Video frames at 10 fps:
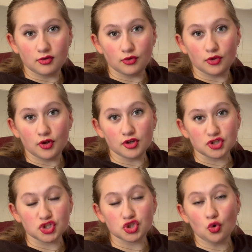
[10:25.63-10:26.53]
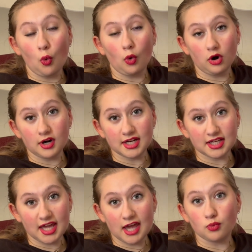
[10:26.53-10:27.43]
the
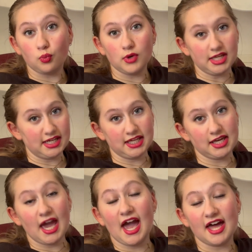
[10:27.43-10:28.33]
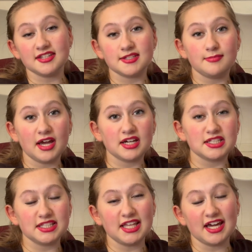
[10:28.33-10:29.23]
scoring and winning
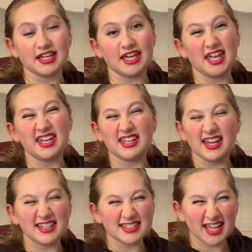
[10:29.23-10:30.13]
aspect that Canada has